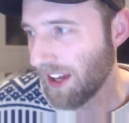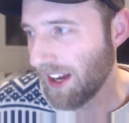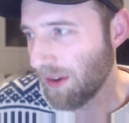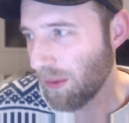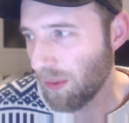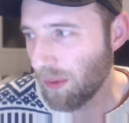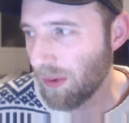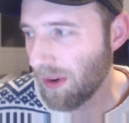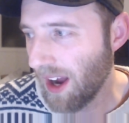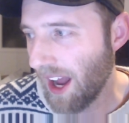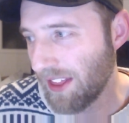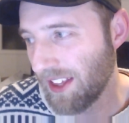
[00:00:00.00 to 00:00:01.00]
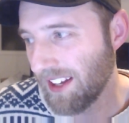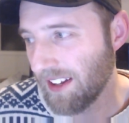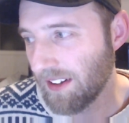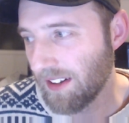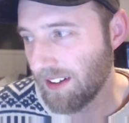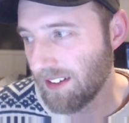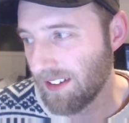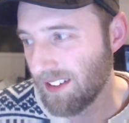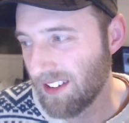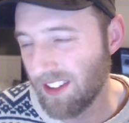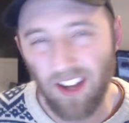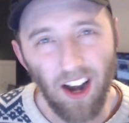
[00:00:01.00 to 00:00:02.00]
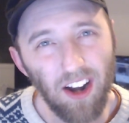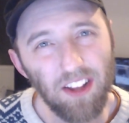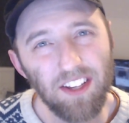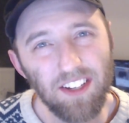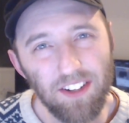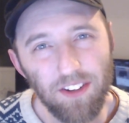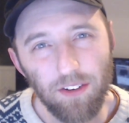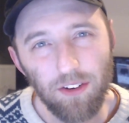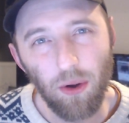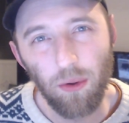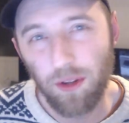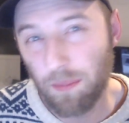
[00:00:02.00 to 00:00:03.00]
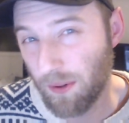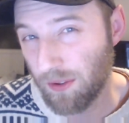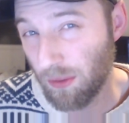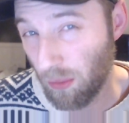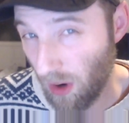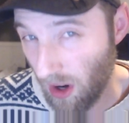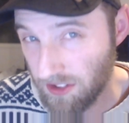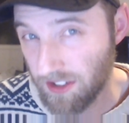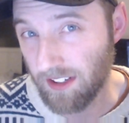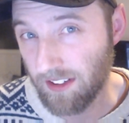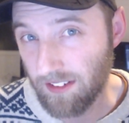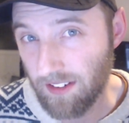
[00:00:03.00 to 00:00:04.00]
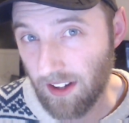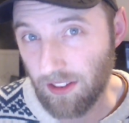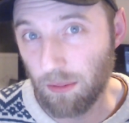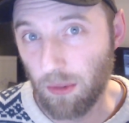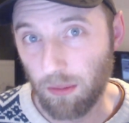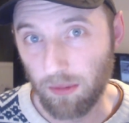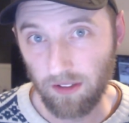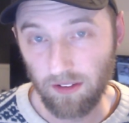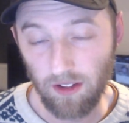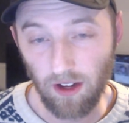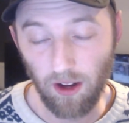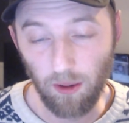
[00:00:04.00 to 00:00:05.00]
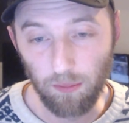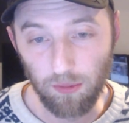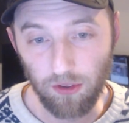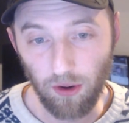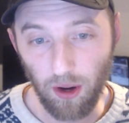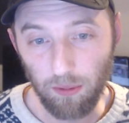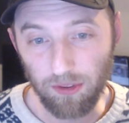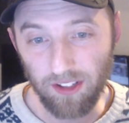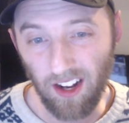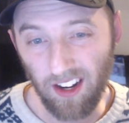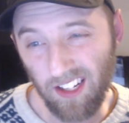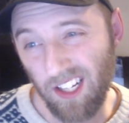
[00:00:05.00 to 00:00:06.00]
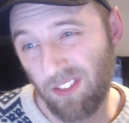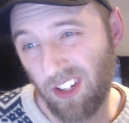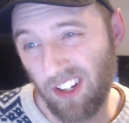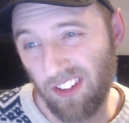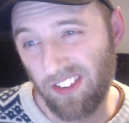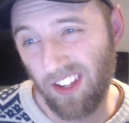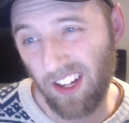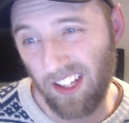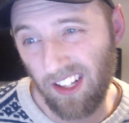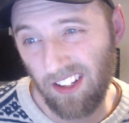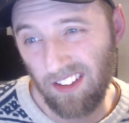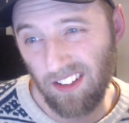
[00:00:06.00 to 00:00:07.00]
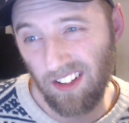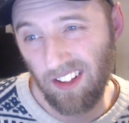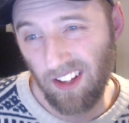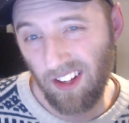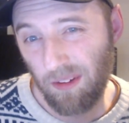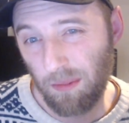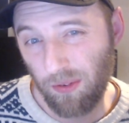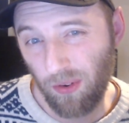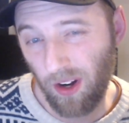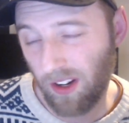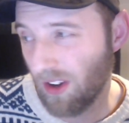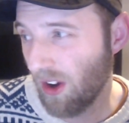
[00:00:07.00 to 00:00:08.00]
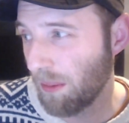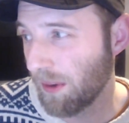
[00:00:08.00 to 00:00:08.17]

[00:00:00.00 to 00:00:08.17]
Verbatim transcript: There's like, I think, Desire. I think you're the only person watching at the moment. Um, so I was kind of giving it a second before